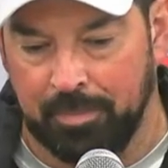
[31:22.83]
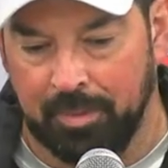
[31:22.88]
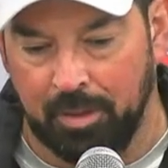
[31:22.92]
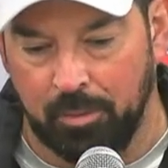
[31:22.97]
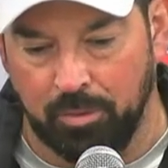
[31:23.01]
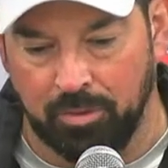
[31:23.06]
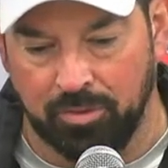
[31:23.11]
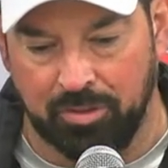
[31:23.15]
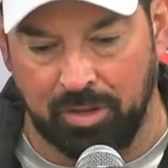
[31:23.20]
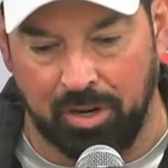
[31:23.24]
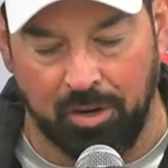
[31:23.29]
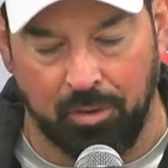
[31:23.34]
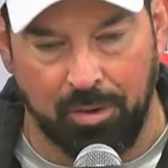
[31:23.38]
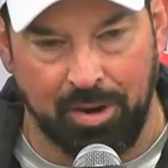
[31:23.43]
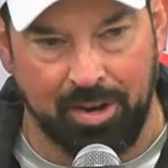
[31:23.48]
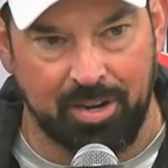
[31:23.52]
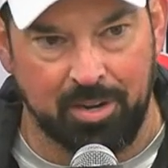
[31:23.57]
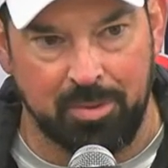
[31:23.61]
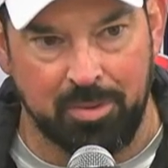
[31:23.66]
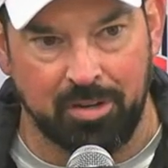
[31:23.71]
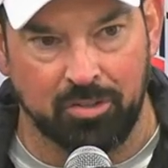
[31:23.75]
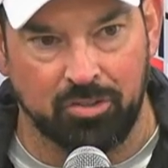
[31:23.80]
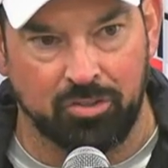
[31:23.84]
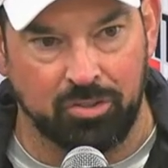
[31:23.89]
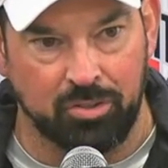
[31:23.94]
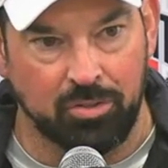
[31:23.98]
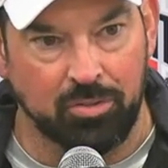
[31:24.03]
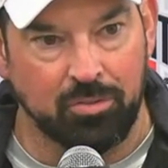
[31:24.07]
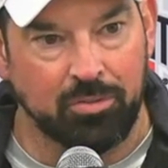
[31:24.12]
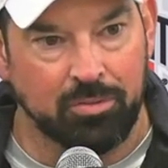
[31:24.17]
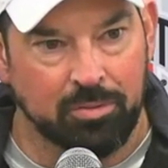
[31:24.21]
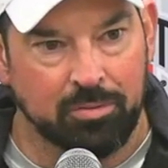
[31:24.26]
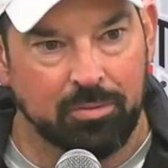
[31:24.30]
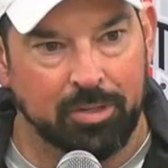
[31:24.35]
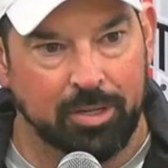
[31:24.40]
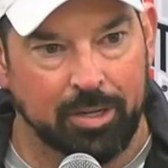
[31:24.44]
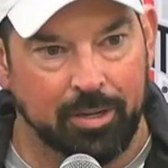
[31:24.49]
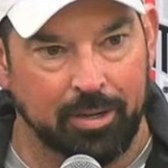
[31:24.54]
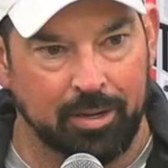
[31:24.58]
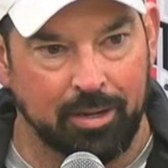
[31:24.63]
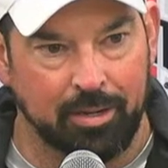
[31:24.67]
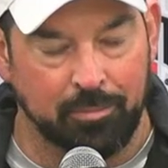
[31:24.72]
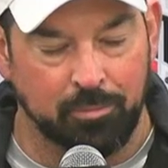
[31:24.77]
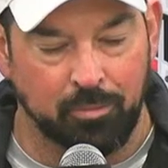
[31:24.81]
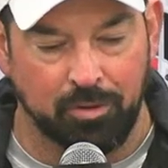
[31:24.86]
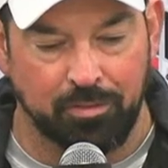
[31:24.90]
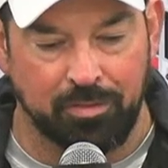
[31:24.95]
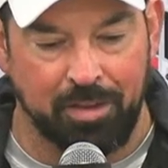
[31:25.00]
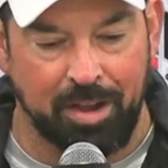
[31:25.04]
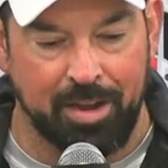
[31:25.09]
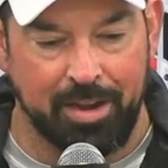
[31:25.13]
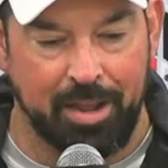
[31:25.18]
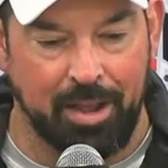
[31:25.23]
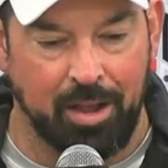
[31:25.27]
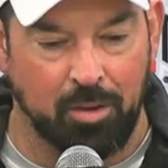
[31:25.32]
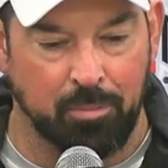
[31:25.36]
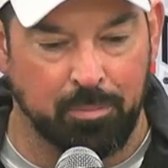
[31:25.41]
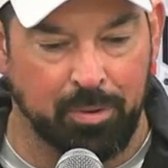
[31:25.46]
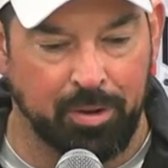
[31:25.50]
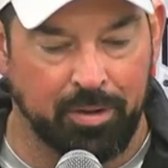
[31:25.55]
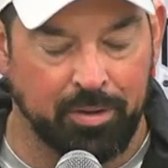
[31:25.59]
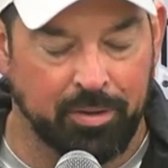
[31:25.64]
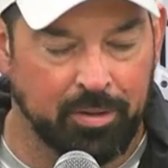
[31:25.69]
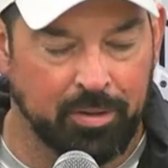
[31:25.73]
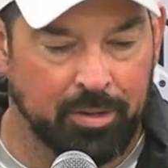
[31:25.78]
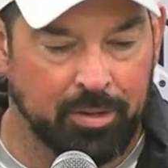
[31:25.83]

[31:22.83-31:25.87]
We'll start grading them here soon. We'll find out. But